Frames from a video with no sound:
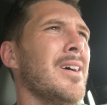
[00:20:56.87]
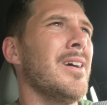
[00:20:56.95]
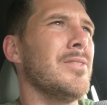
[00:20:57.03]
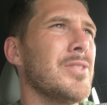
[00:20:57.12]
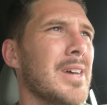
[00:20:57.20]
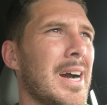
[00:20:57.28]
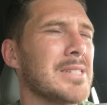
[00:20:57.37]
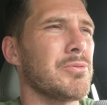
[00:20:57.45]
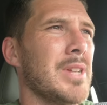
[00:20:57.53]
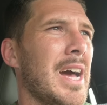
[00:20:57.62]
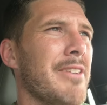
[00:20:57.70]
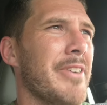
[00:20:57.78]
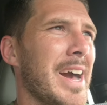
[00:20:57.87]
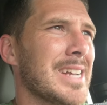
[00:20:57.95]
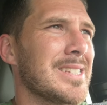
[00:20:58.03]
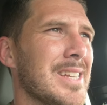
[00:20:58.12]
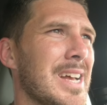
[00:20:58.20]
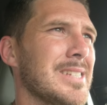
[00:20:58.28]
You guys would have
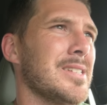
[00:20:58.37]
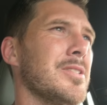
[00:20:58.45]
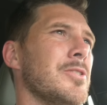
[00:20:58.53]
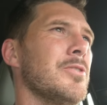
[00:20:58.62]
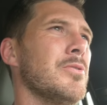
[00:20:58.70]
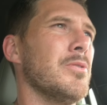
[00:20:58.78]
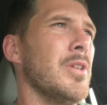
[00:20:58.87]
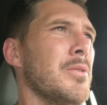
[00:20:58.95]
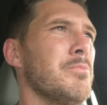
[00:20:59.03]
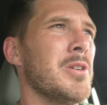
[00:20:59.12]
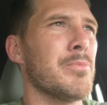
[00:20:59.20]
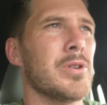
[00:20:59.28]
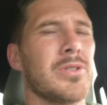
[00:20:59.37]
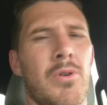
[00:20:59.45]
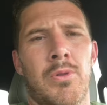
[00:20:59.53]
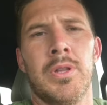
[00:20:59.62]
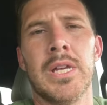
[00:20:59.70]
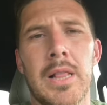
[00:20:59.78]
access to members
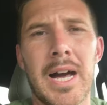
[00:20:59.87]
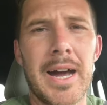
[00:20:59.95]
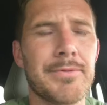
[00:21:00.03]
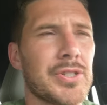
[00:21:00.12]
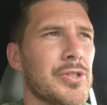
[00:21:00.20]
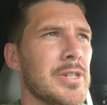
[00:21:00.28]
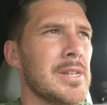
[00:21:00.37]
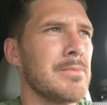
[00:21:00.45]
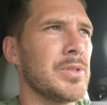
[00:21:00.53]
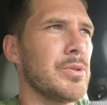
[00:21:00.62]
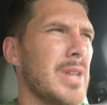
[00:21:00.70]
only live streams.